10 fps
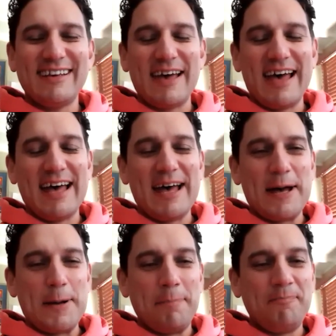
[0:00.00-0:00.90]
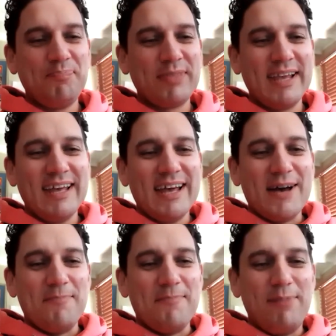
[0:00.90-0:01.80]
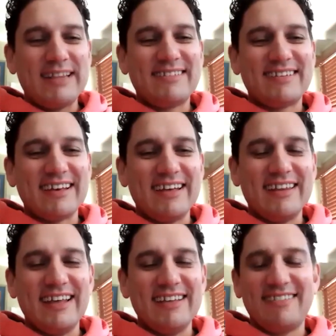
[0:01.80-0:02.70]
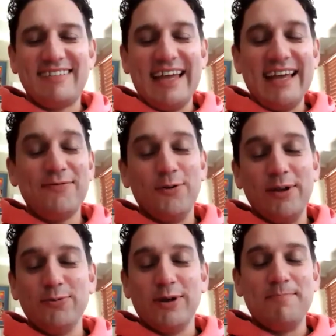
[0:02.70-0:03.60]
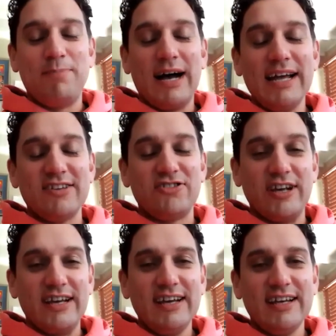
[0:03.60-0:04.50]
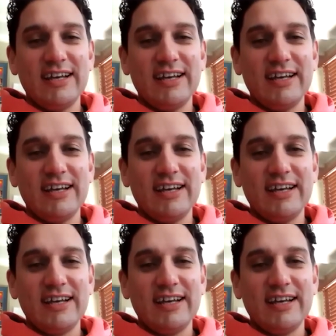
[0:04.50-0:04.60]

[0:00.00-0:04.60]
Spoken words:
But there's a saying for when you want to buy a share,